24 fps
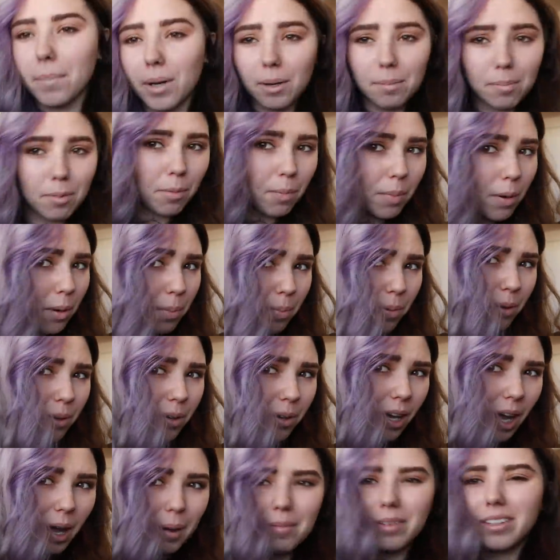purple
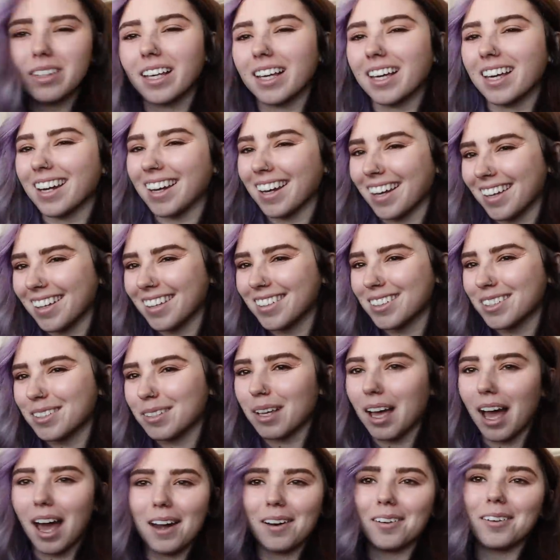purple. I mean, like it is,
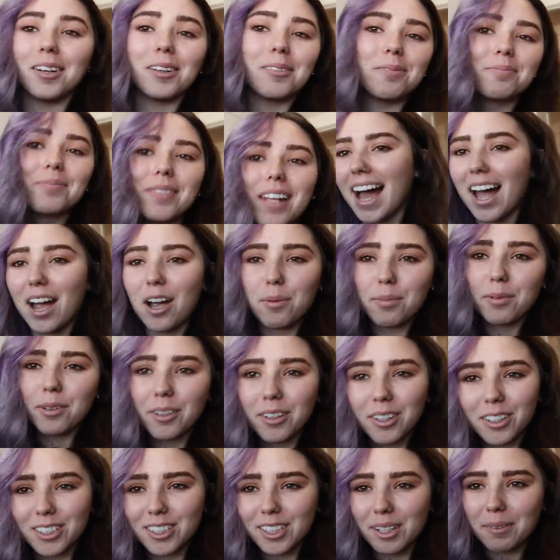I don't know. I hope you
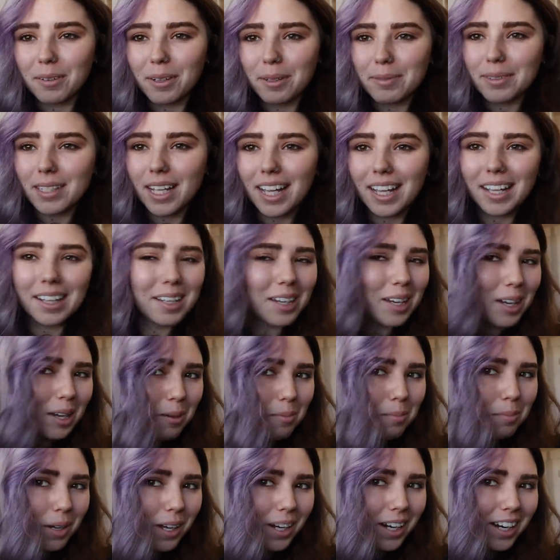understand what I'm saying.
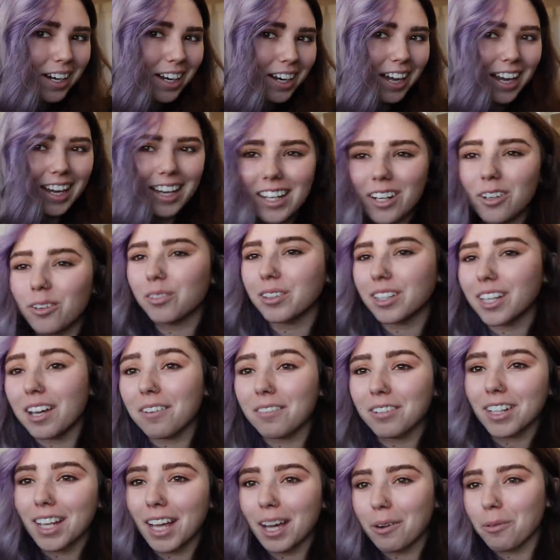But I can only
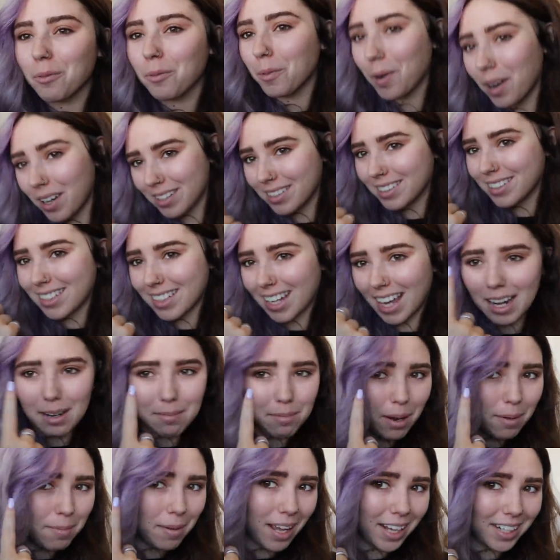ever get one side of
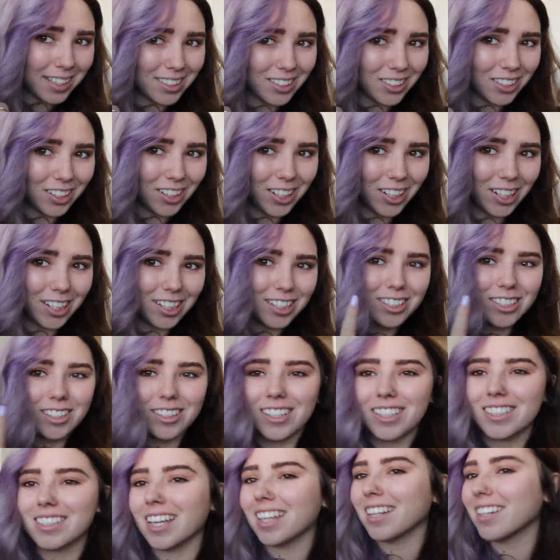my bangs to look good, so
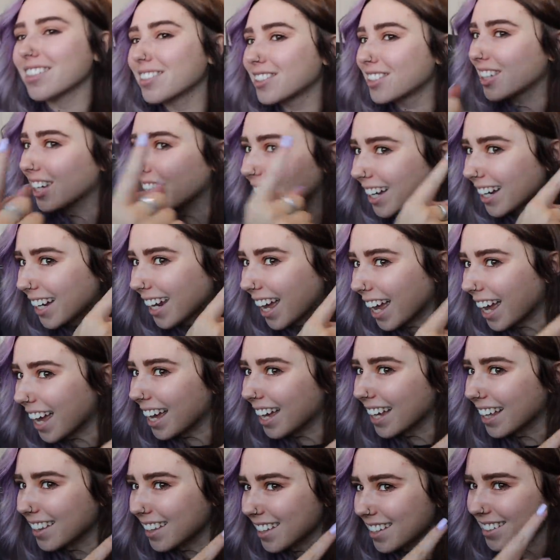this side looks good,
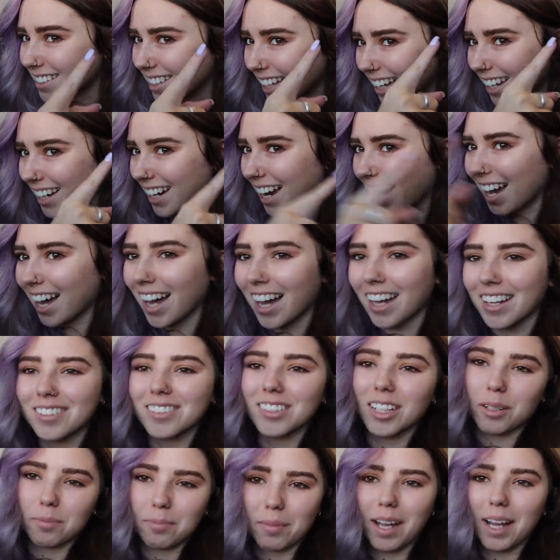and this side I
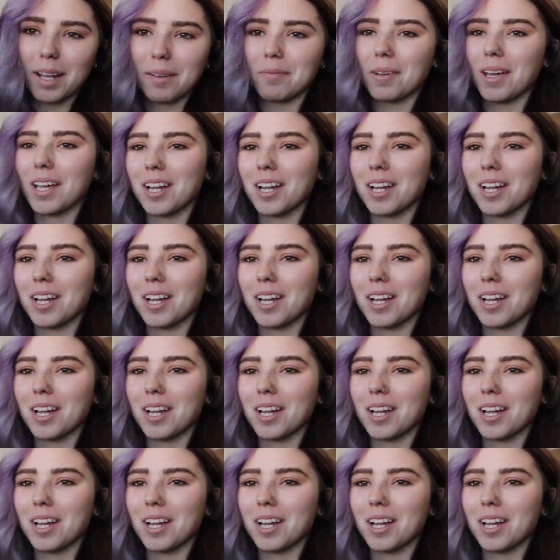tuck behind my